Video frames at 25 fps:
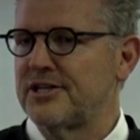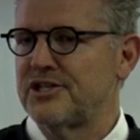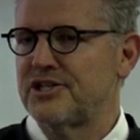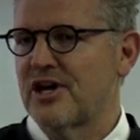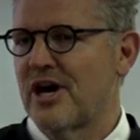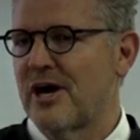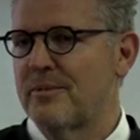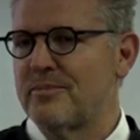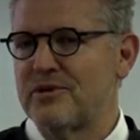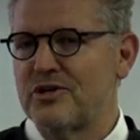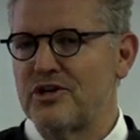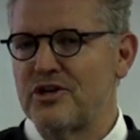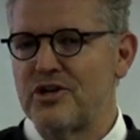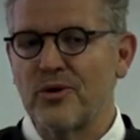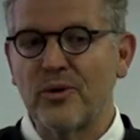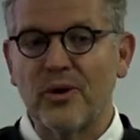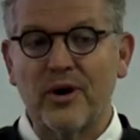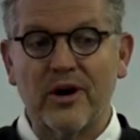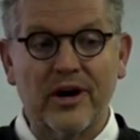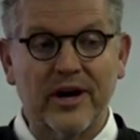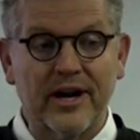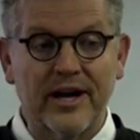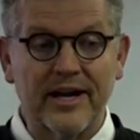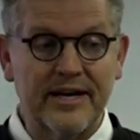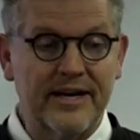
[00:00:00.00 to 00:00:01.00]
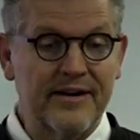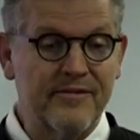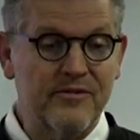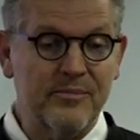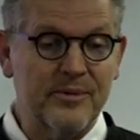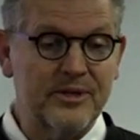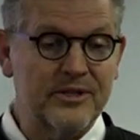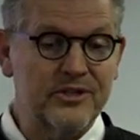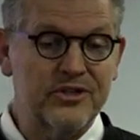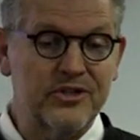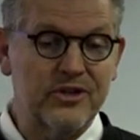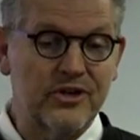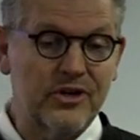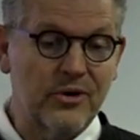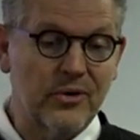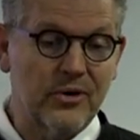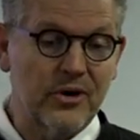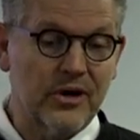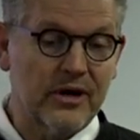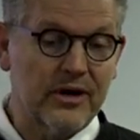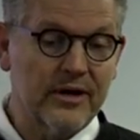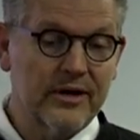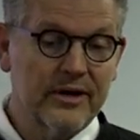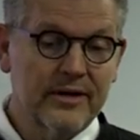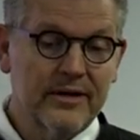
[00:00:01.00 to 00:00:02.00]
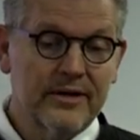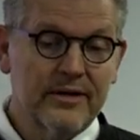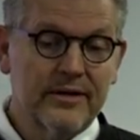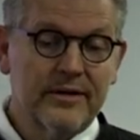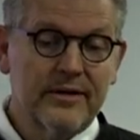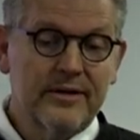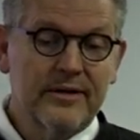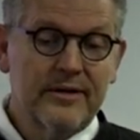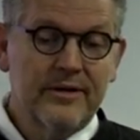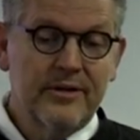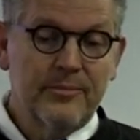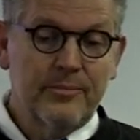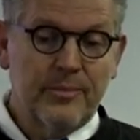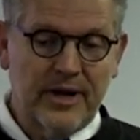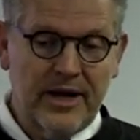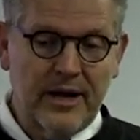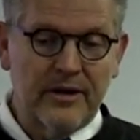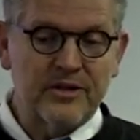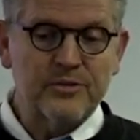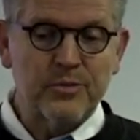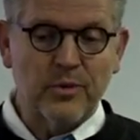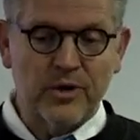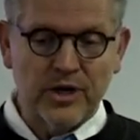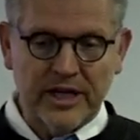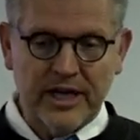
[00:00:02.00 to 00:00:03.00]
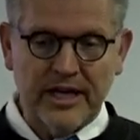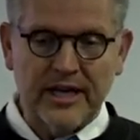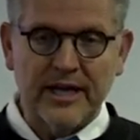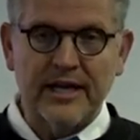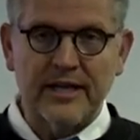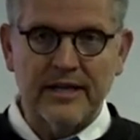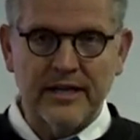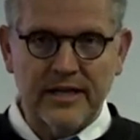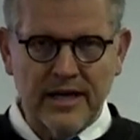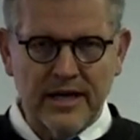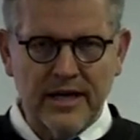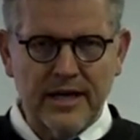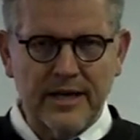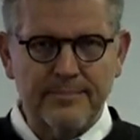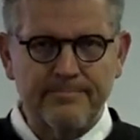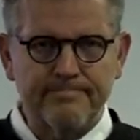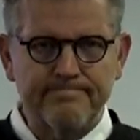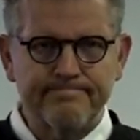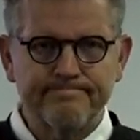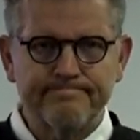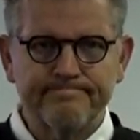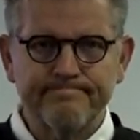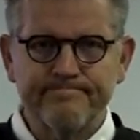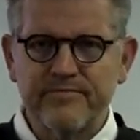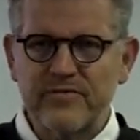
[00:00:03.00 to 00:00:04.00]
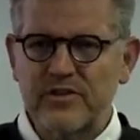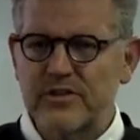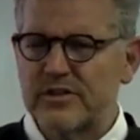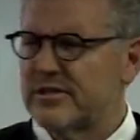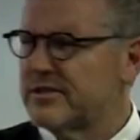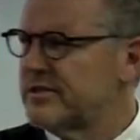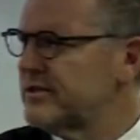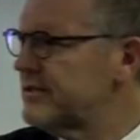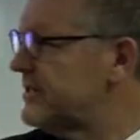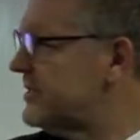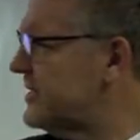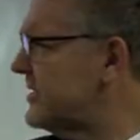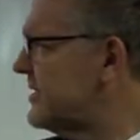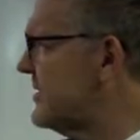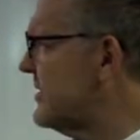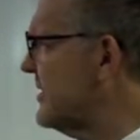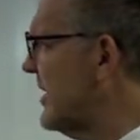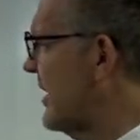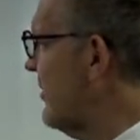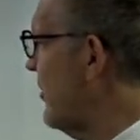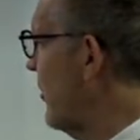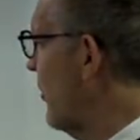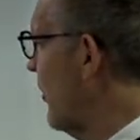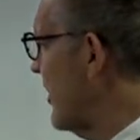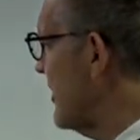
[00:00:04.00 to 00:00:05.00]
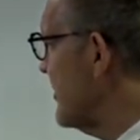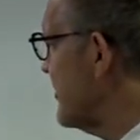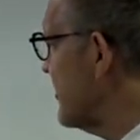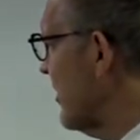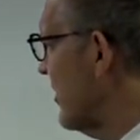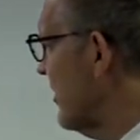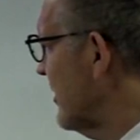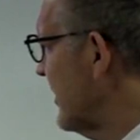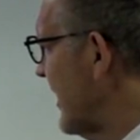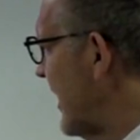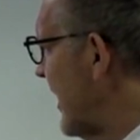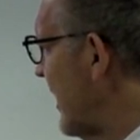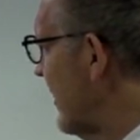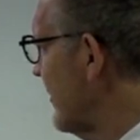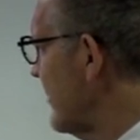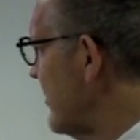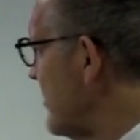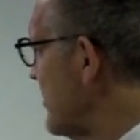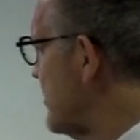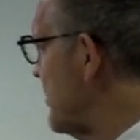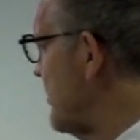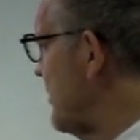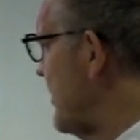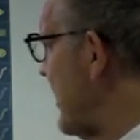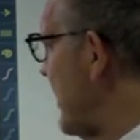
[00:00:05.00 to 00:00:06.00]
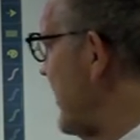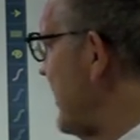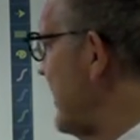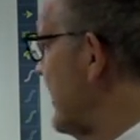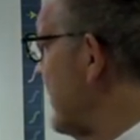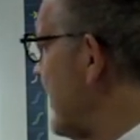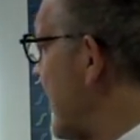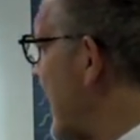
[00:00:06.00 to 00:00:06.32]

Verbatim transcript: a job in New York. I had never been to New York. But I was working in, um, I don't know what it's called now. It used to be